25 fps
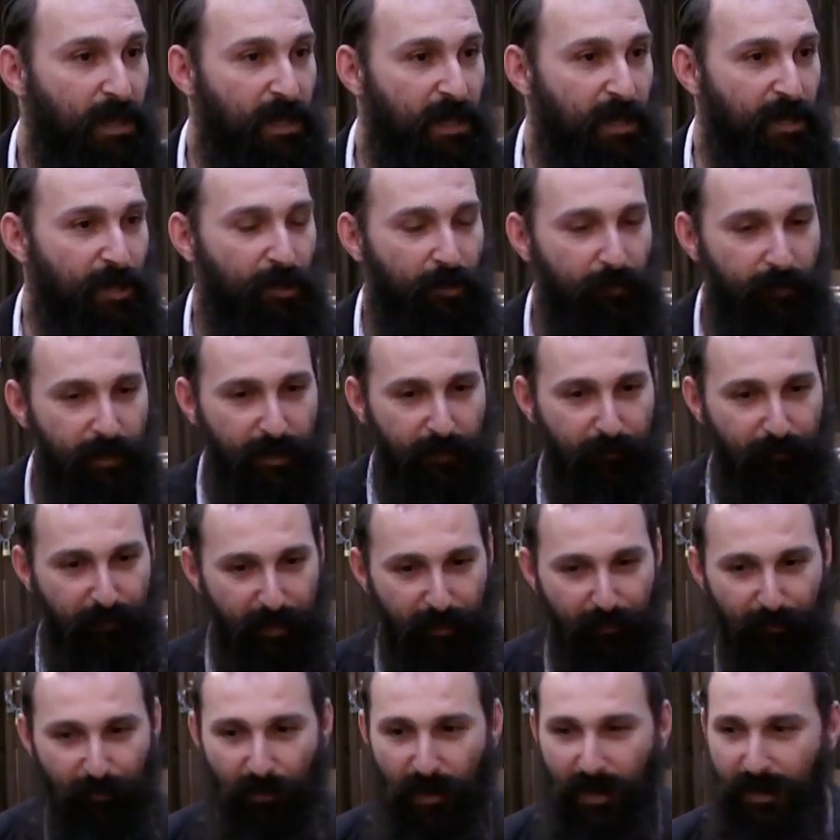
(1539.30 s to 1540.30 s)
You know how many
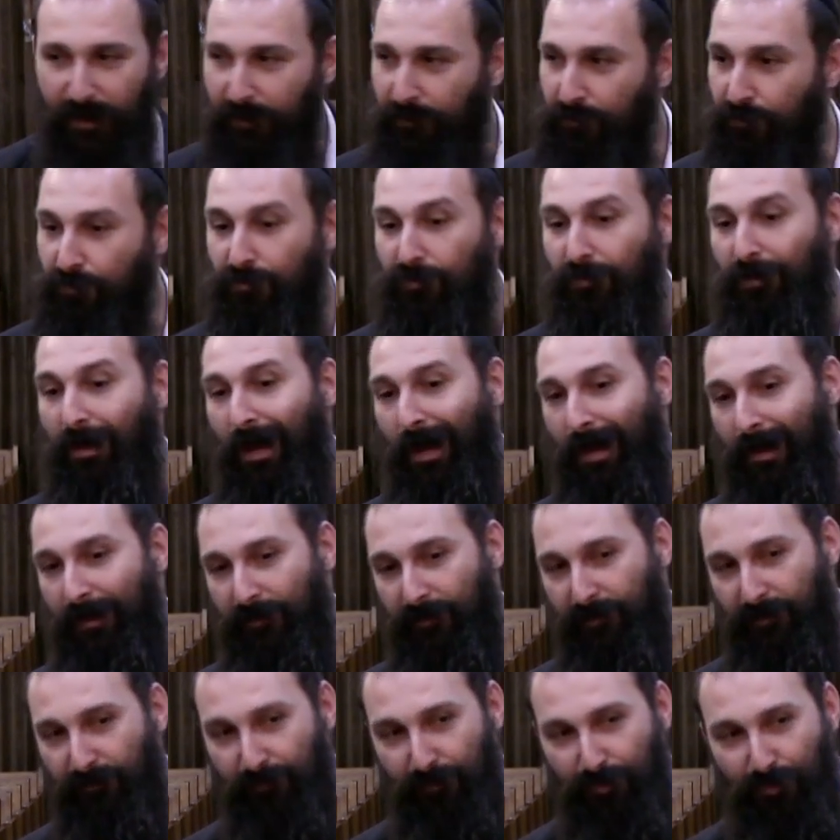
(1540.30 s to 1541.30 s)
people I drag
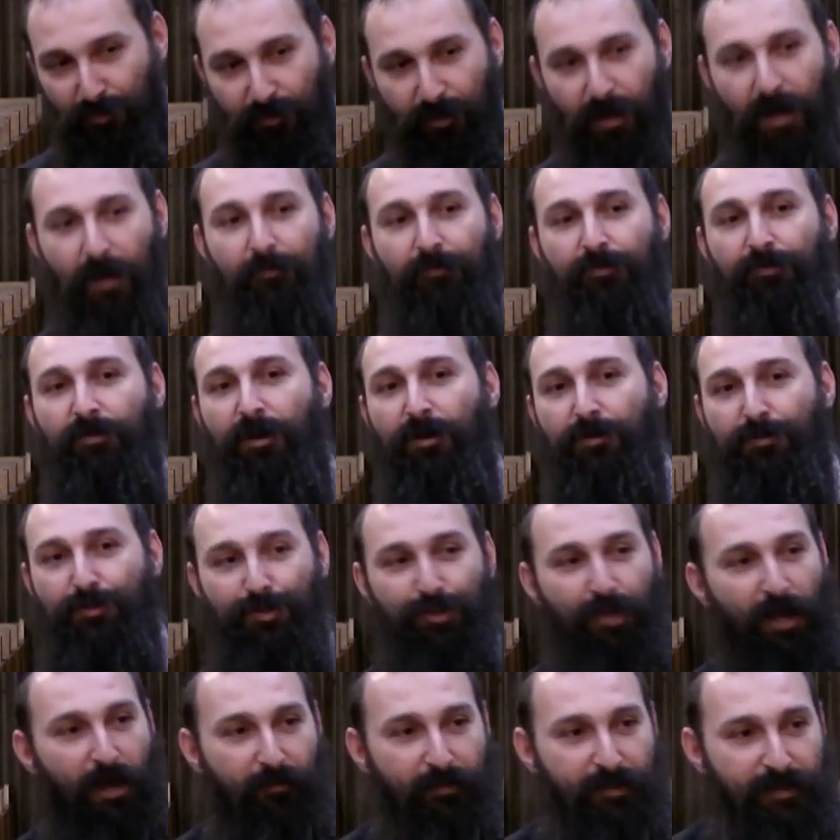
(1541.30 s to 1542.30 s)
them to come to our
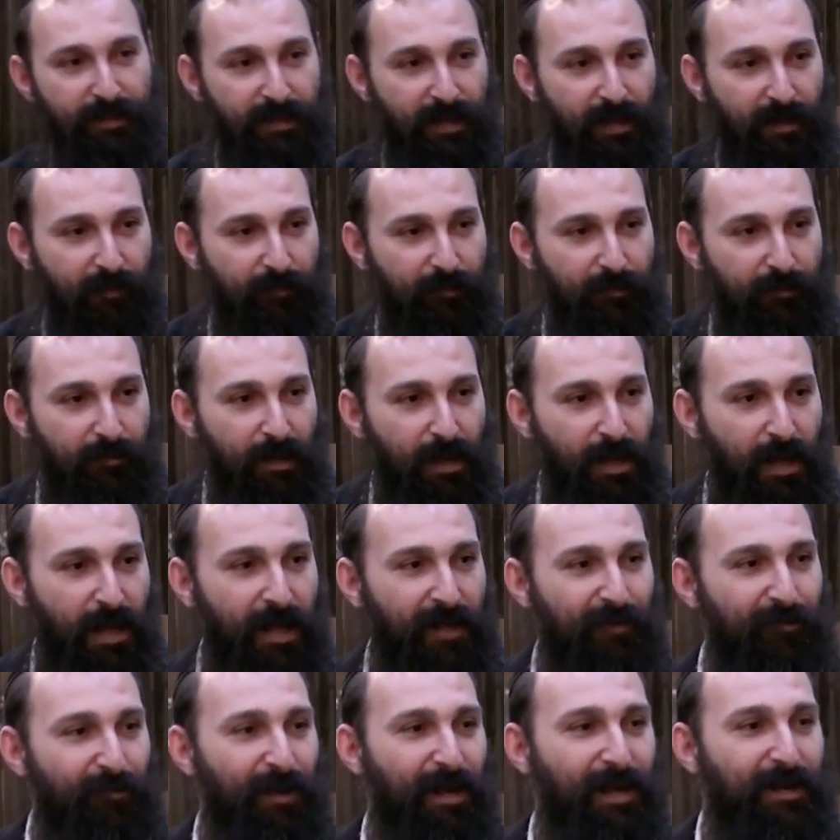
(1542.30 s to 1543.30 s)
Shabbos table,
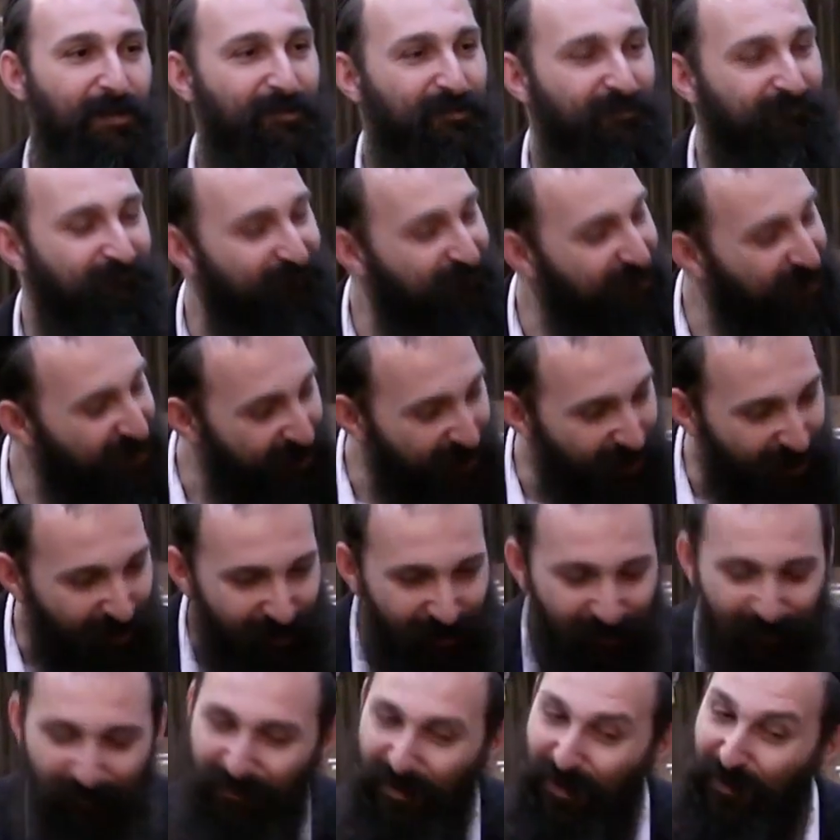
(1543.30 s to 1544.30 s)
and they're like, you, you
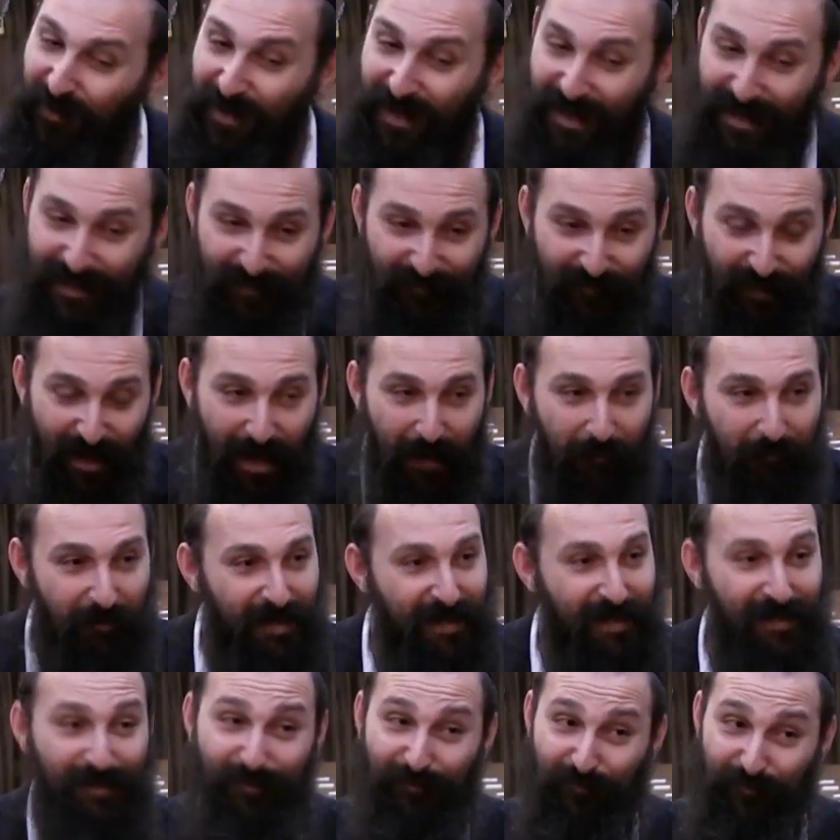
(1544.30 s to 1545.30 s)
know, very nice
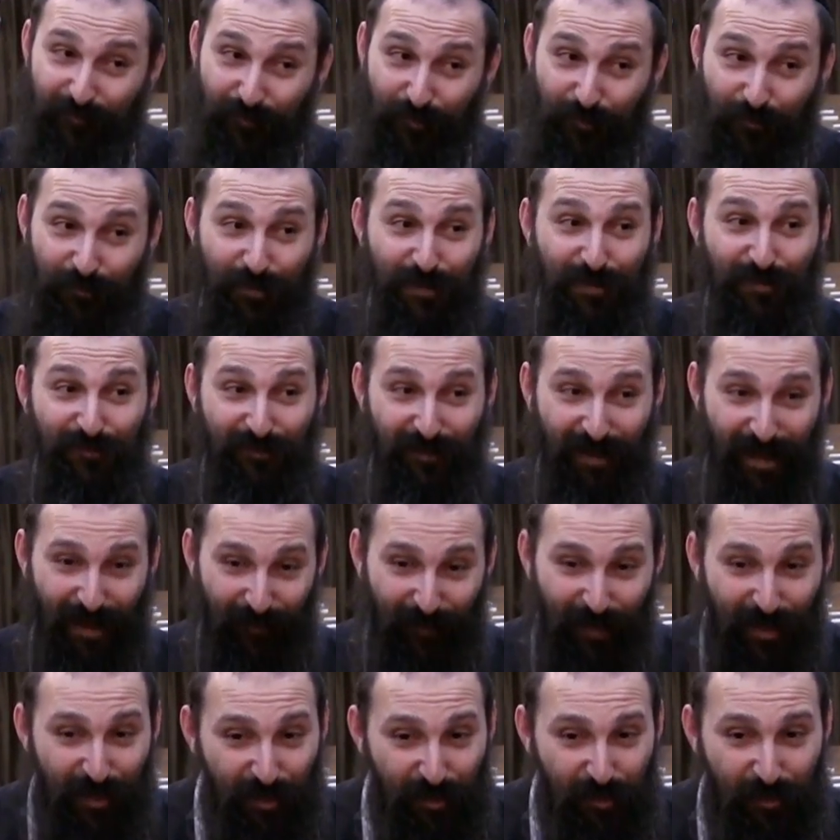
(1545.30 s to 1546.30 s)
family, and the food was
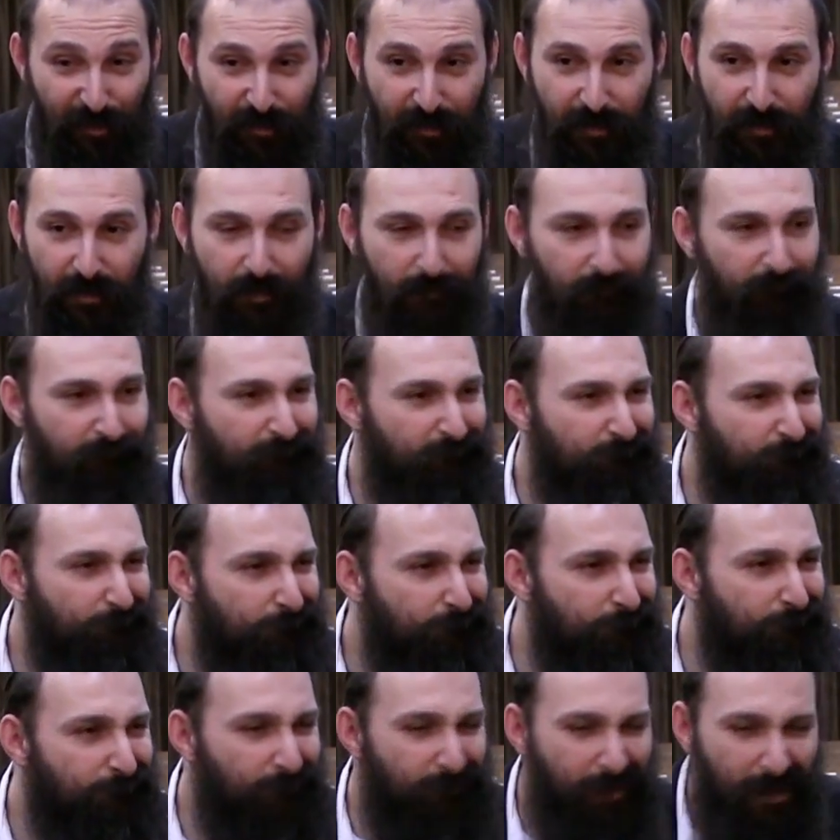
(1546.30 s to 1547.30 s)
very good,
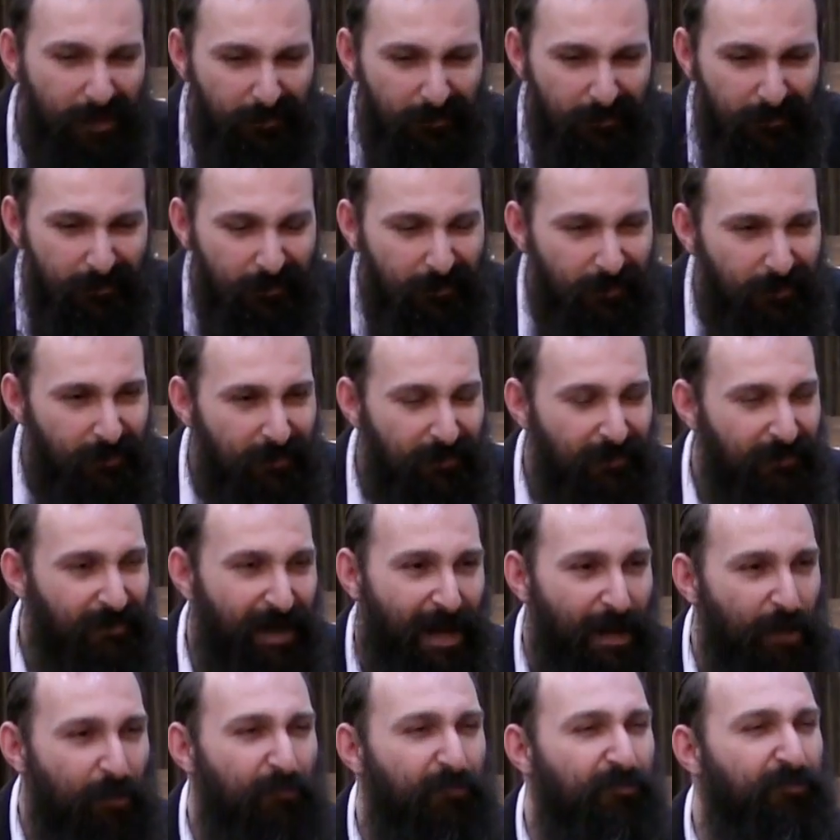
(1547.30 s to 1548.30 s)
but
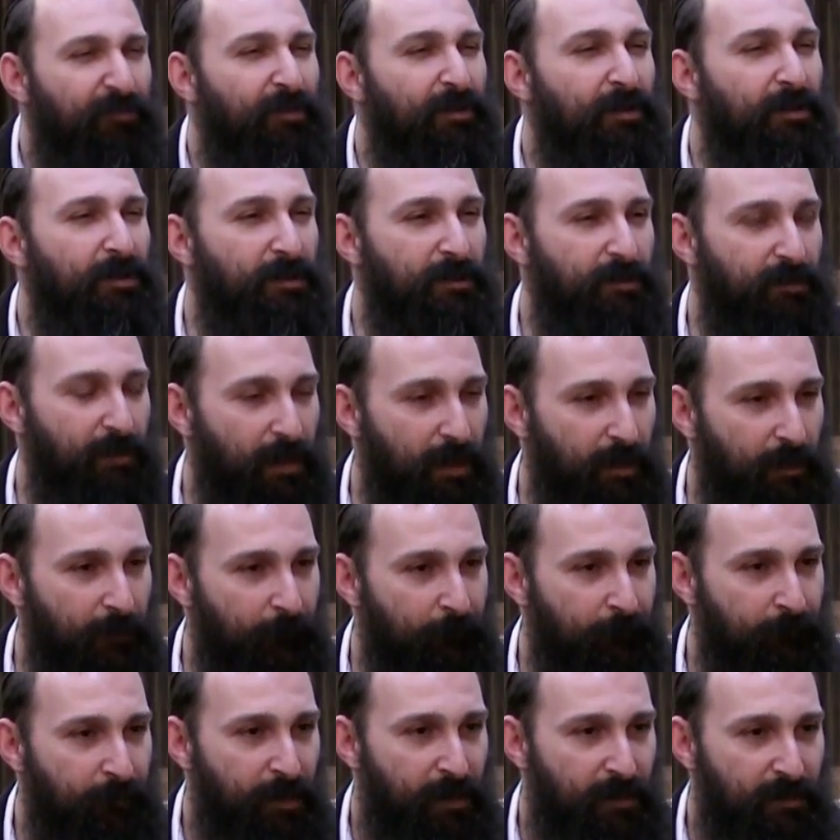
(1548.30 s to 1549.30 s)
I don't feel anything.
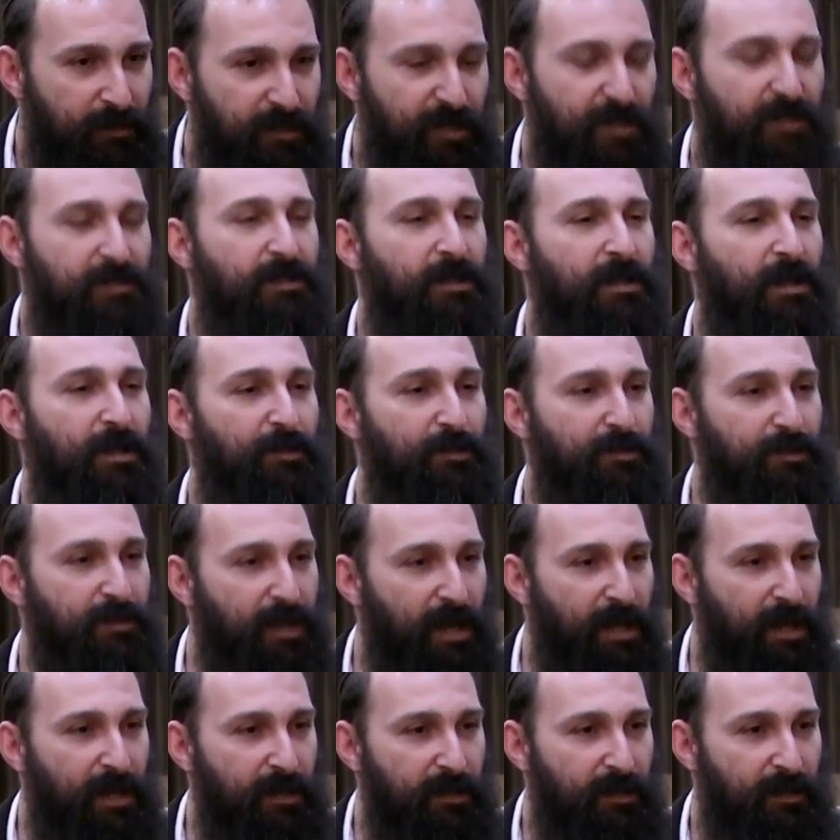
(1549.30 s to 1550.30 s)
It's just another
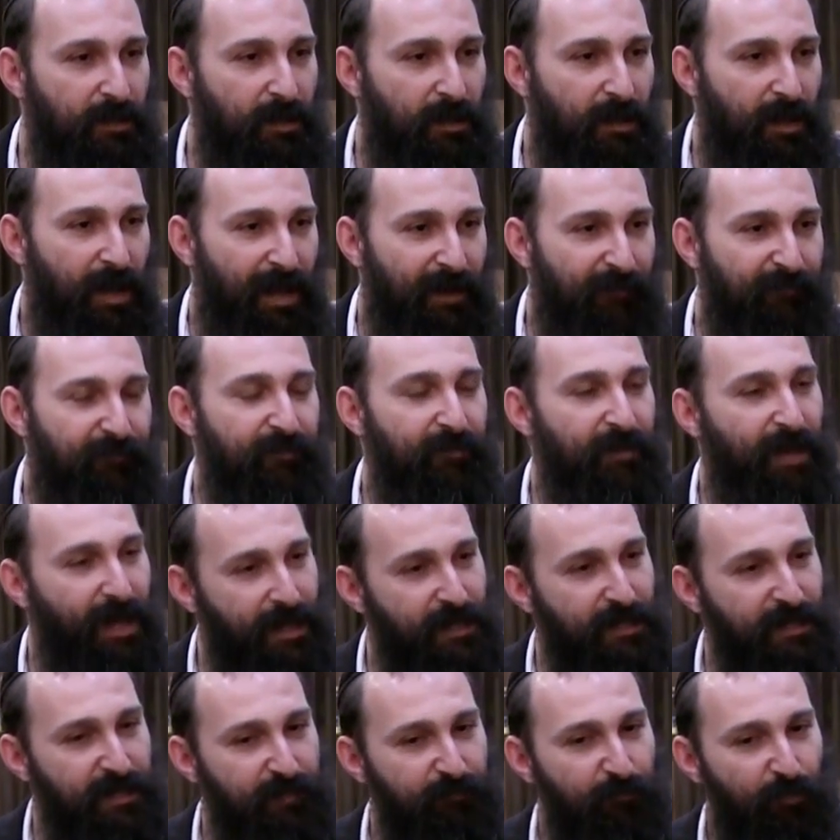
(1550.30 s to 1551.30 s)
day. I feel
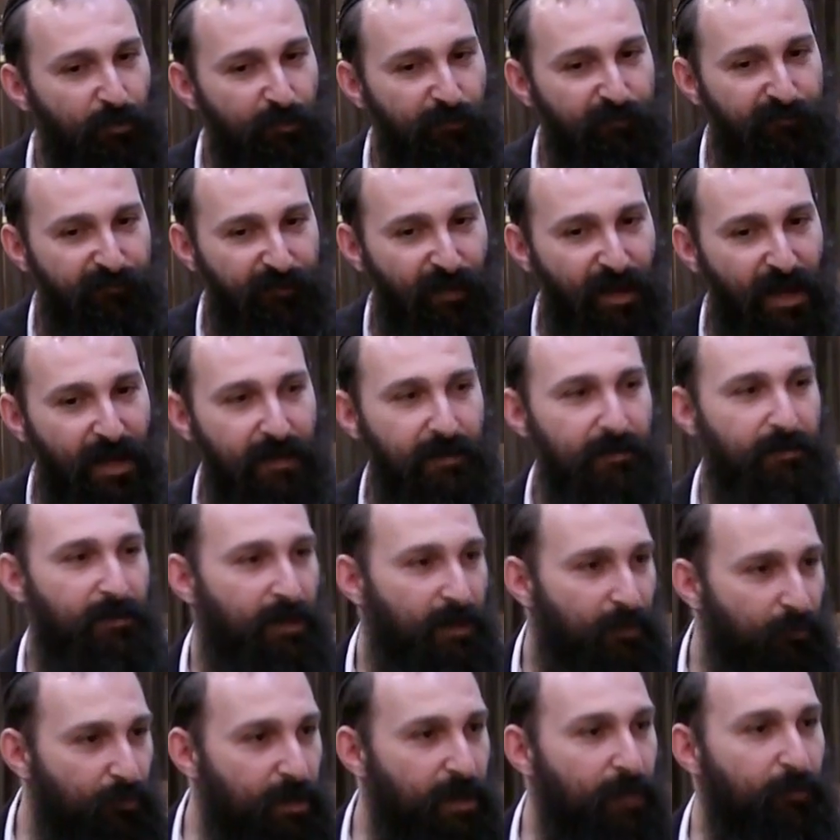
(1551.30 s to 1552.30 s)
actually more fun
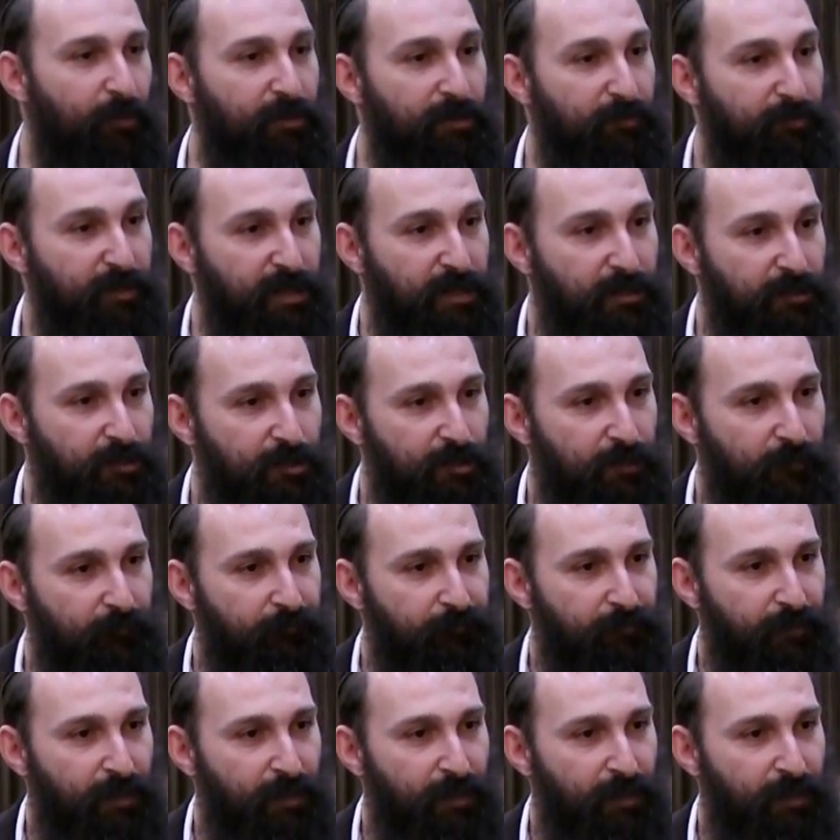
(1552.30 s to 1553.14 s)
when I'm on the beach.